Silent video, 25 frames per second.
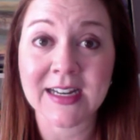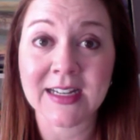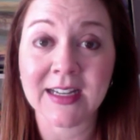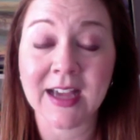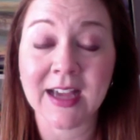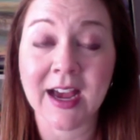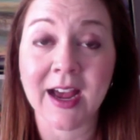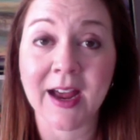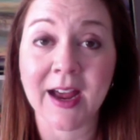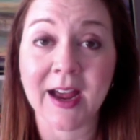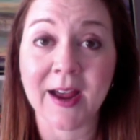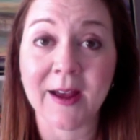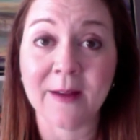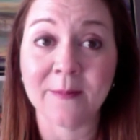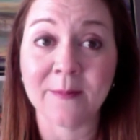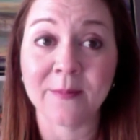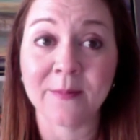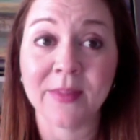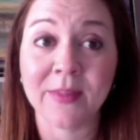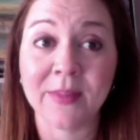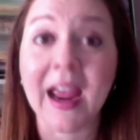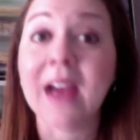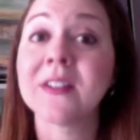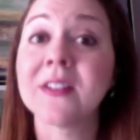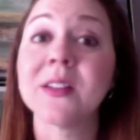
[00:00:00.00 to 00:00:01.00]

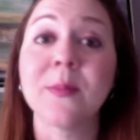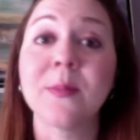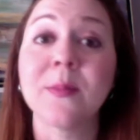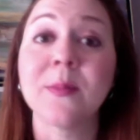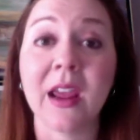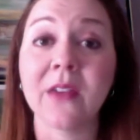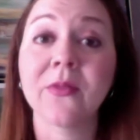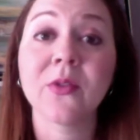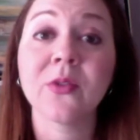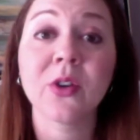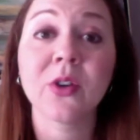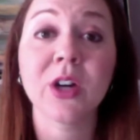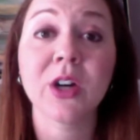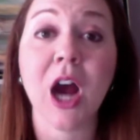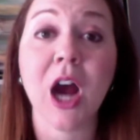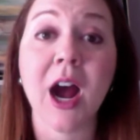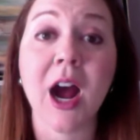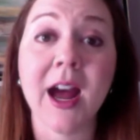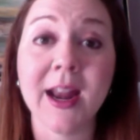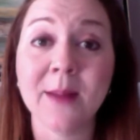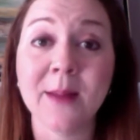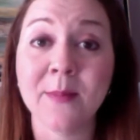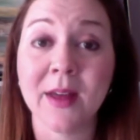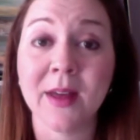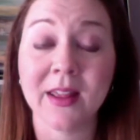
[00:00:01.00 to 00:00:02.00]
Um, they have to pay for
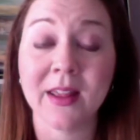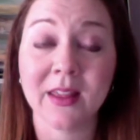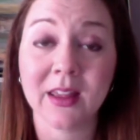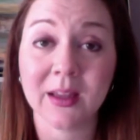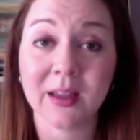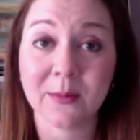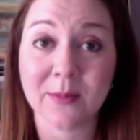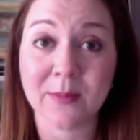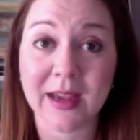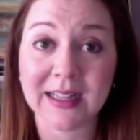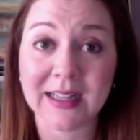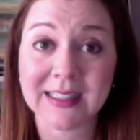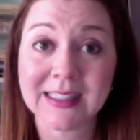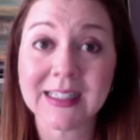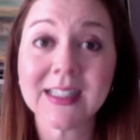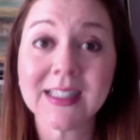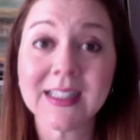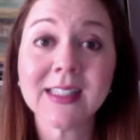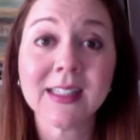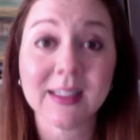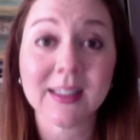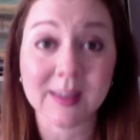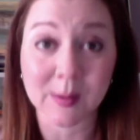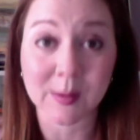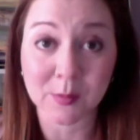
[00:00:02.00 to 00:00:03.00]
on a monthly
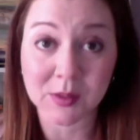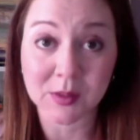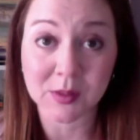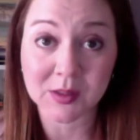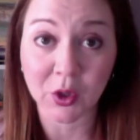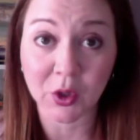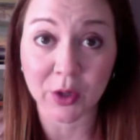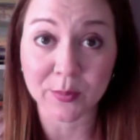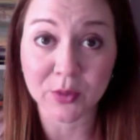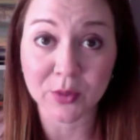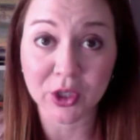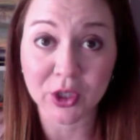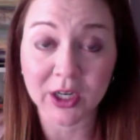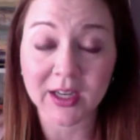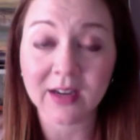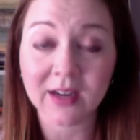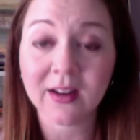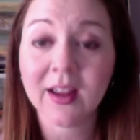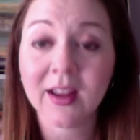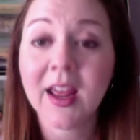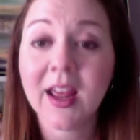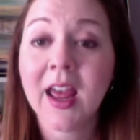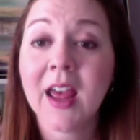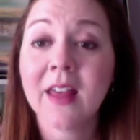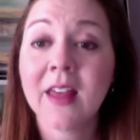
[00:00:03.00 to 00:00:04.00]
basis, a
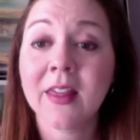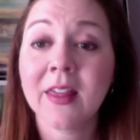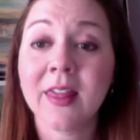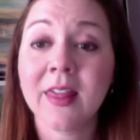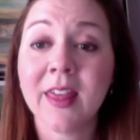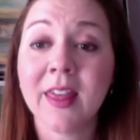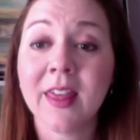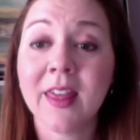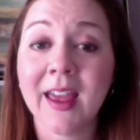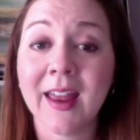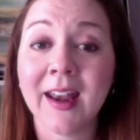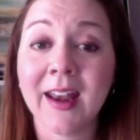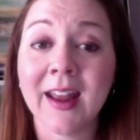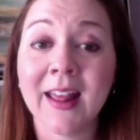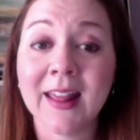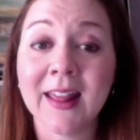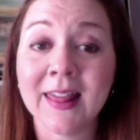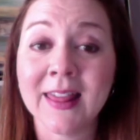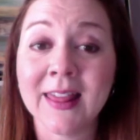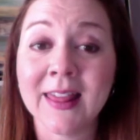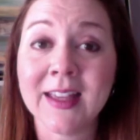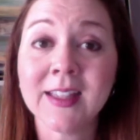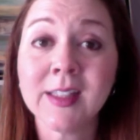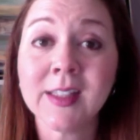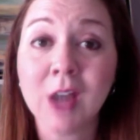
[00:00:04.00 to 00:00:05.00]
subscription, then
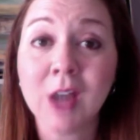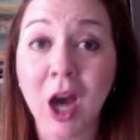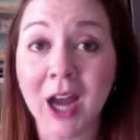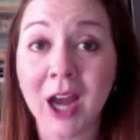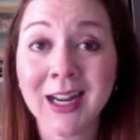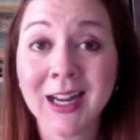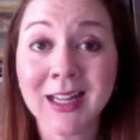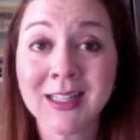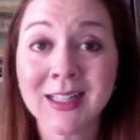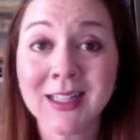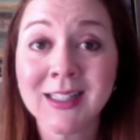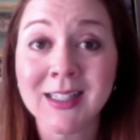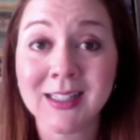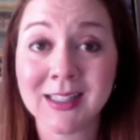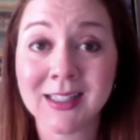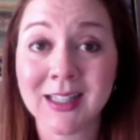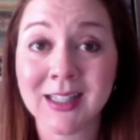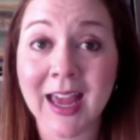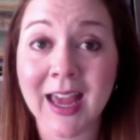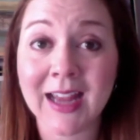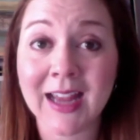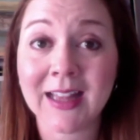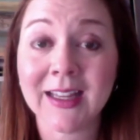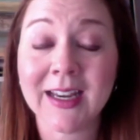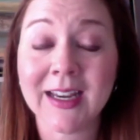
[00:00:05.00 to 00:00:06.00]
this audience is
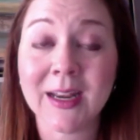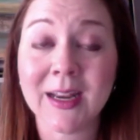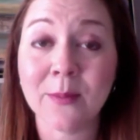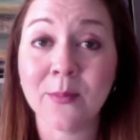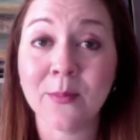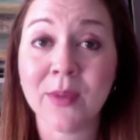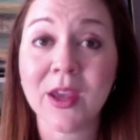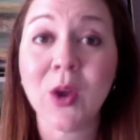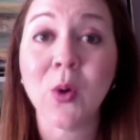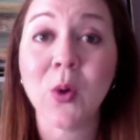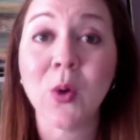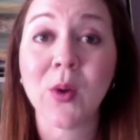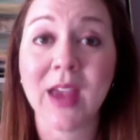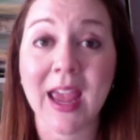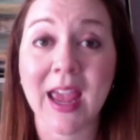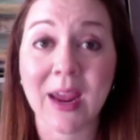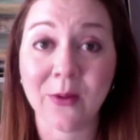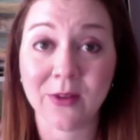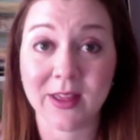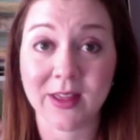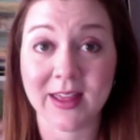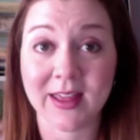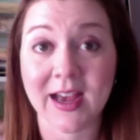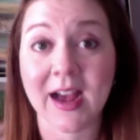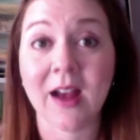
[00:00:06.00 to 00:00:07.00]
likely to be okay
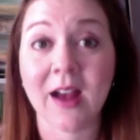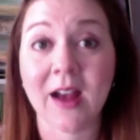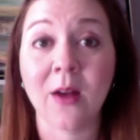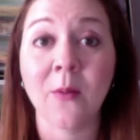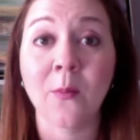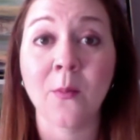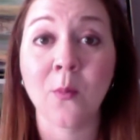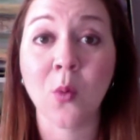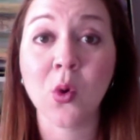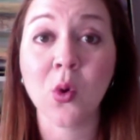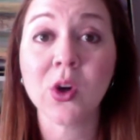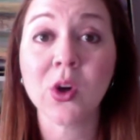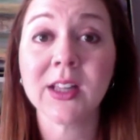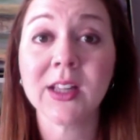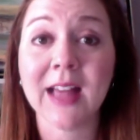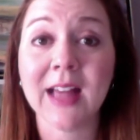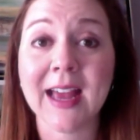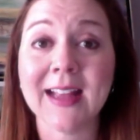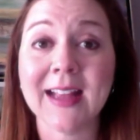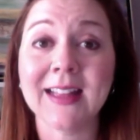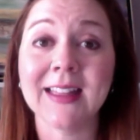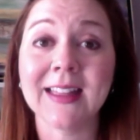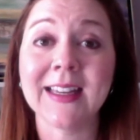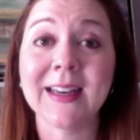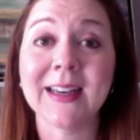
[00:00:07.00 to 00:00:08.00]
with that, more
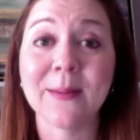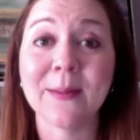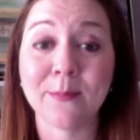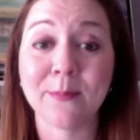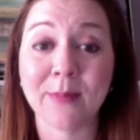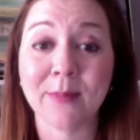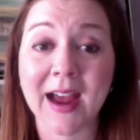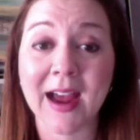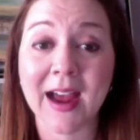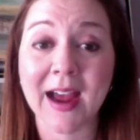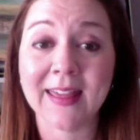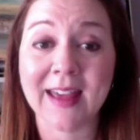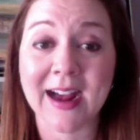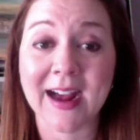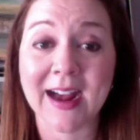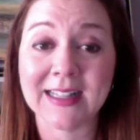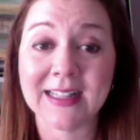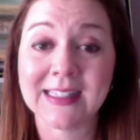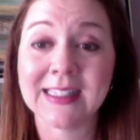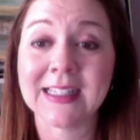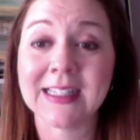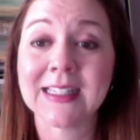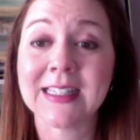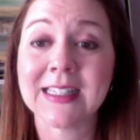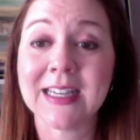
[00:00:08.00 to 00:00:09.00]
likely to buy
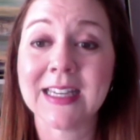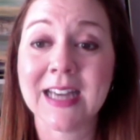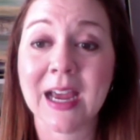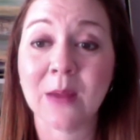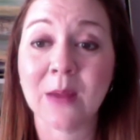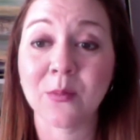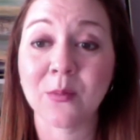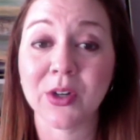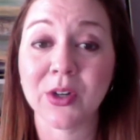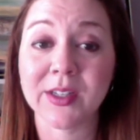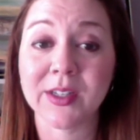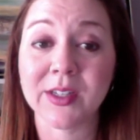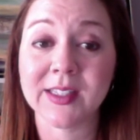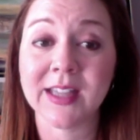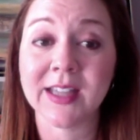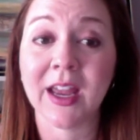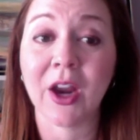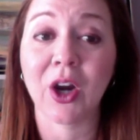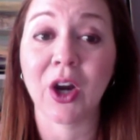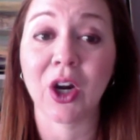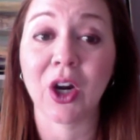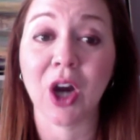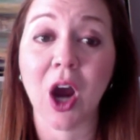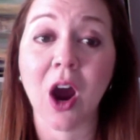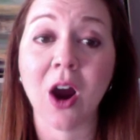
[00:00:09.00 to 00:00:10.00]
that. sixty-nine
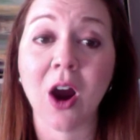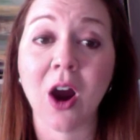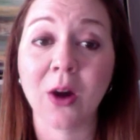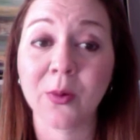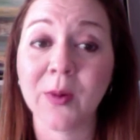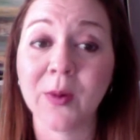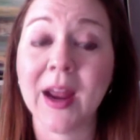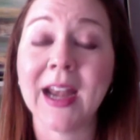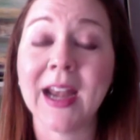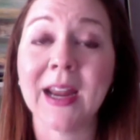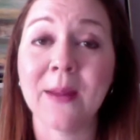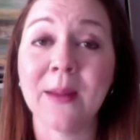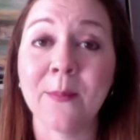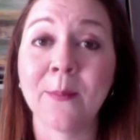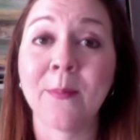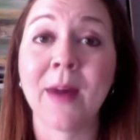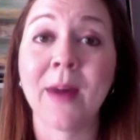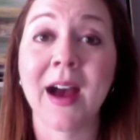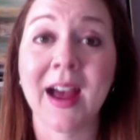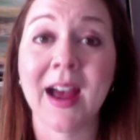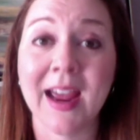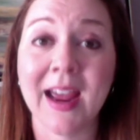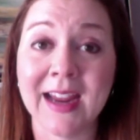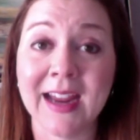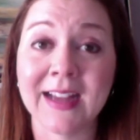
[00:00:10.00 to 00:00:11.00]
percent are already
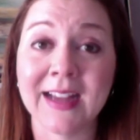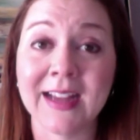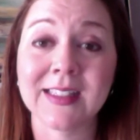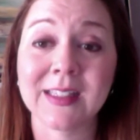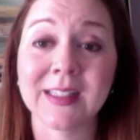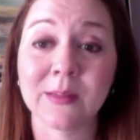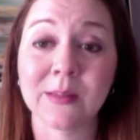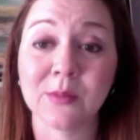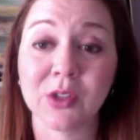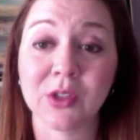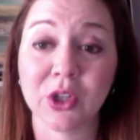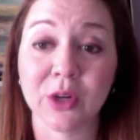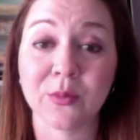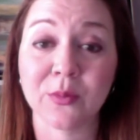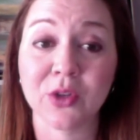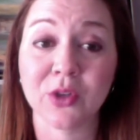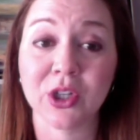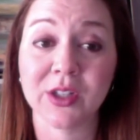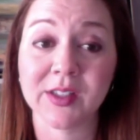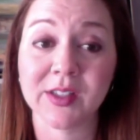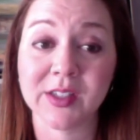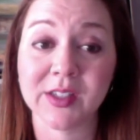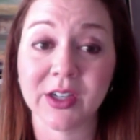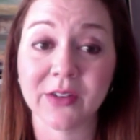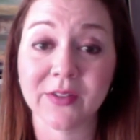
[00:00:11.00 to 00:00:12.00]
buying
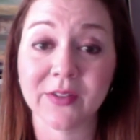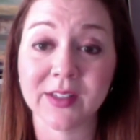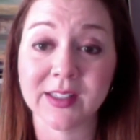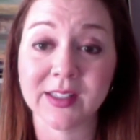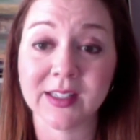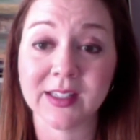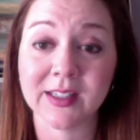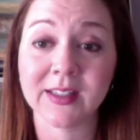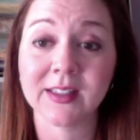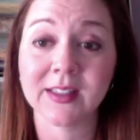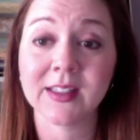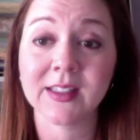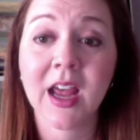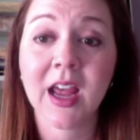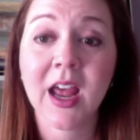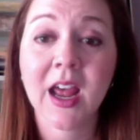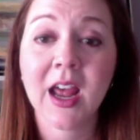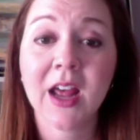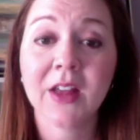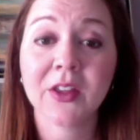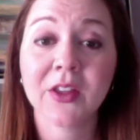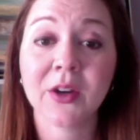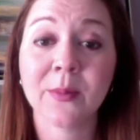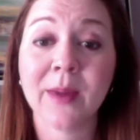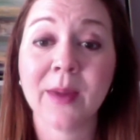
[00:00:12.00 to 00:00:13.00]
subscription services.
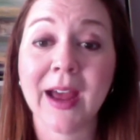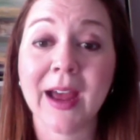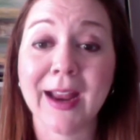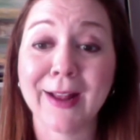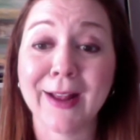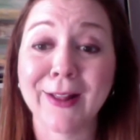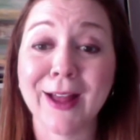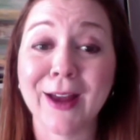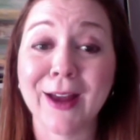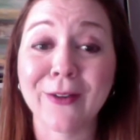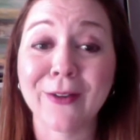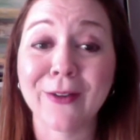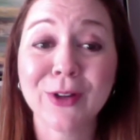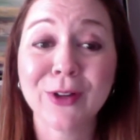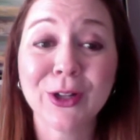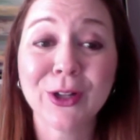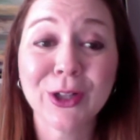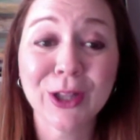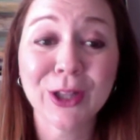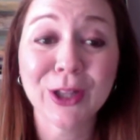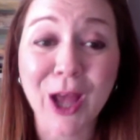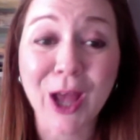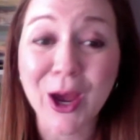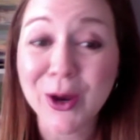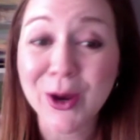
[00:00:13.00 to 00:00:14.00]
They're buying a lot of
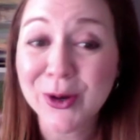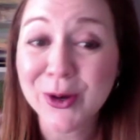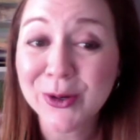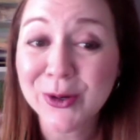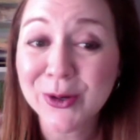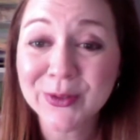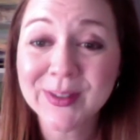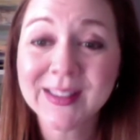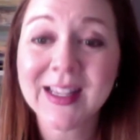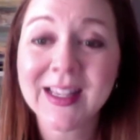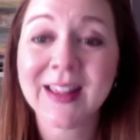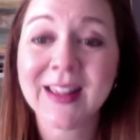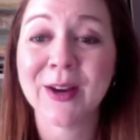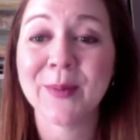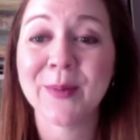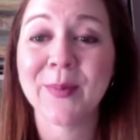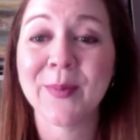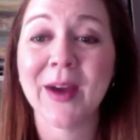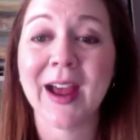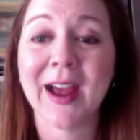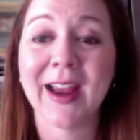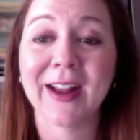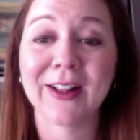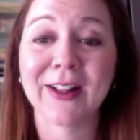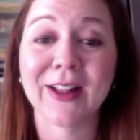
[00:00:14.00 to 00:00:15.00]
clothes, they're
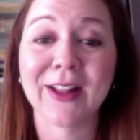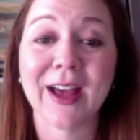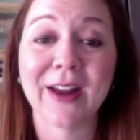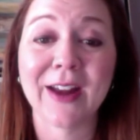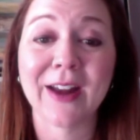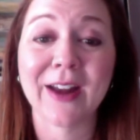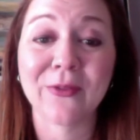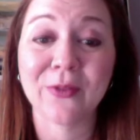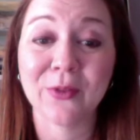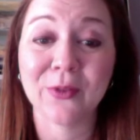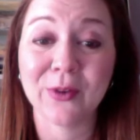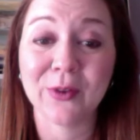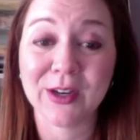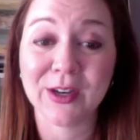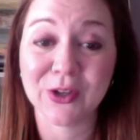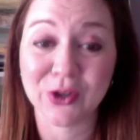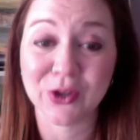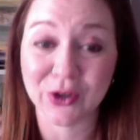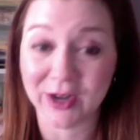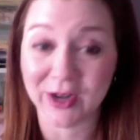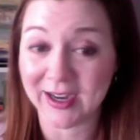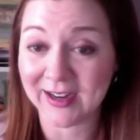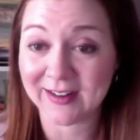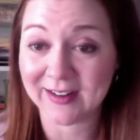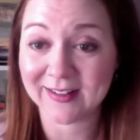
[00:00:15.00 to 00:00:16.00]
buying a lot of food and
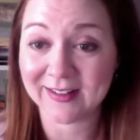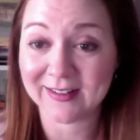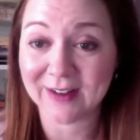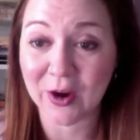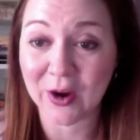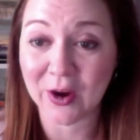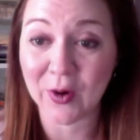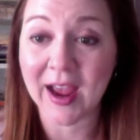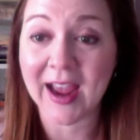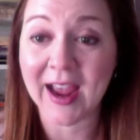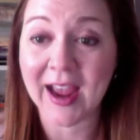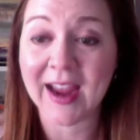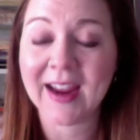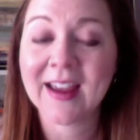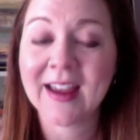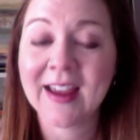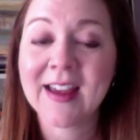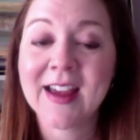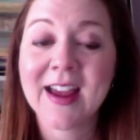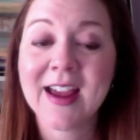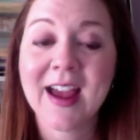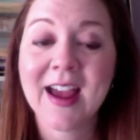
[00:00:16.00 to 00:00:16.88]
drink, okay?